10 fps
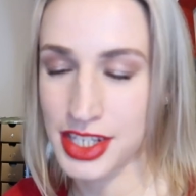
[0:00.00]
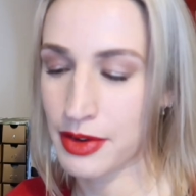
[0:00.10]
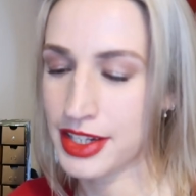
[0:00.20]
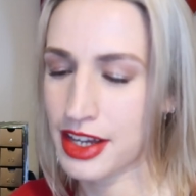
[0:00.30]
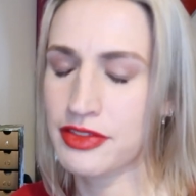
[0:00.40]
So
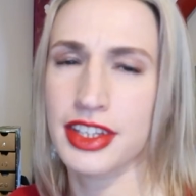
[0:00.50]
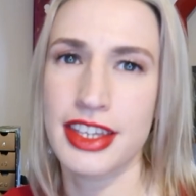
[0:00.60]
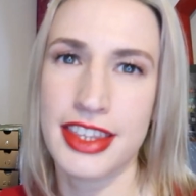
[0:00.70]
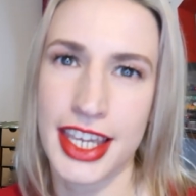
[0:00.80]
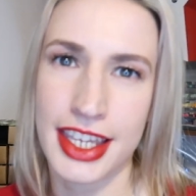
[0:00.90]
I definitely
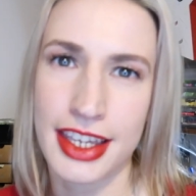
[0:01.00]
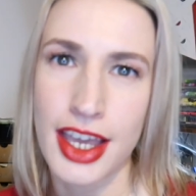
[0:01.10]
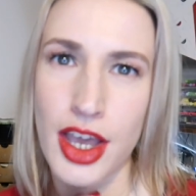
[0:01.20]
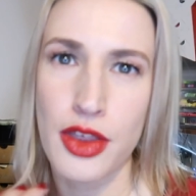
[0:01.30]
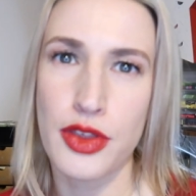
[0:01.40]
think
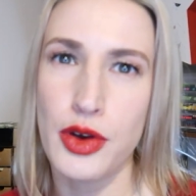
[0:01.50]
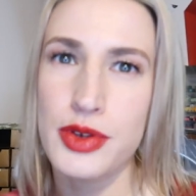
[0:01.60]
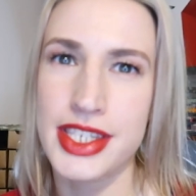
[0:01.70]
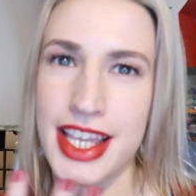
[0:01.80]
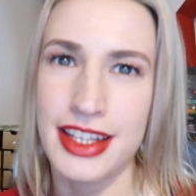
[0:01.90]

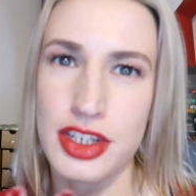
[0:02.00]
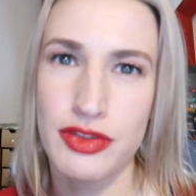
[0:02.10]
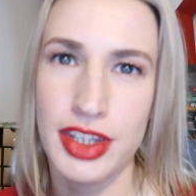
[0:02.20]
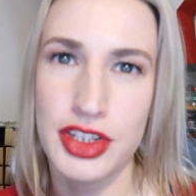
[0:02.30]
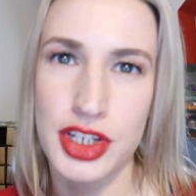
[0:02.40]
those scents
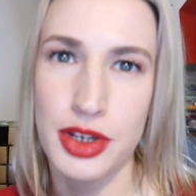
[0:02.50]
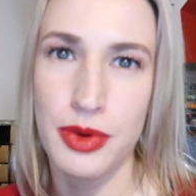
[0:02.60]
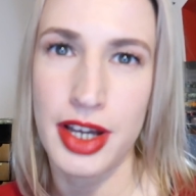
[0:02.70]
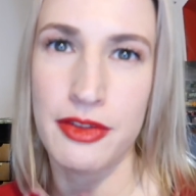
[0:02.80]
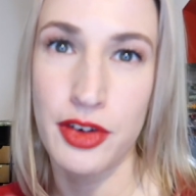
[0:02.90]
really
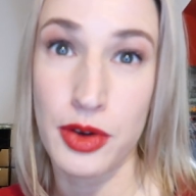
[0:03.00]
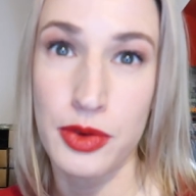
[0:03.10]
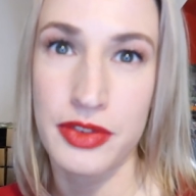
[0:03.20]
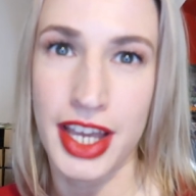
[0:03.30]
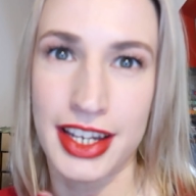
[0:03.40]
do
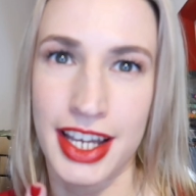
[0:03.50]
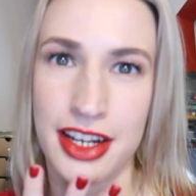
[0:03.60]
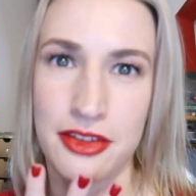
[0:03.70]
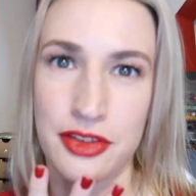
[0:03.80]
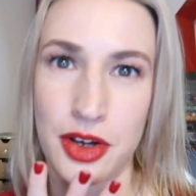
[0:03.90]
evoke that kind
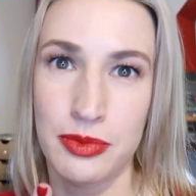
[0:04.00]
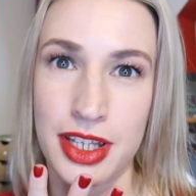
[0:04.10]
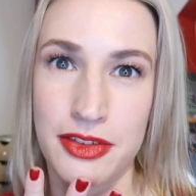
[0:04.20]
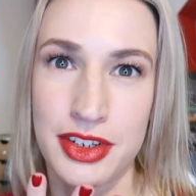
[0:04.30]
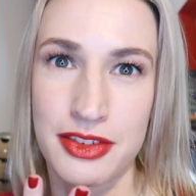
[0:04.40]
of
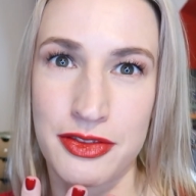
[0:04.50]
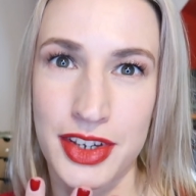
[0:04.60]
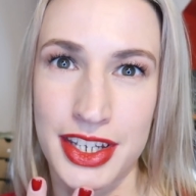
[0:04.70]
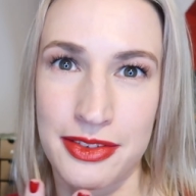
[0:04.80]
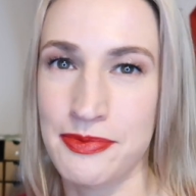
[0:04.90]
uplifting
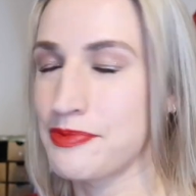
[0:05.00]
feel.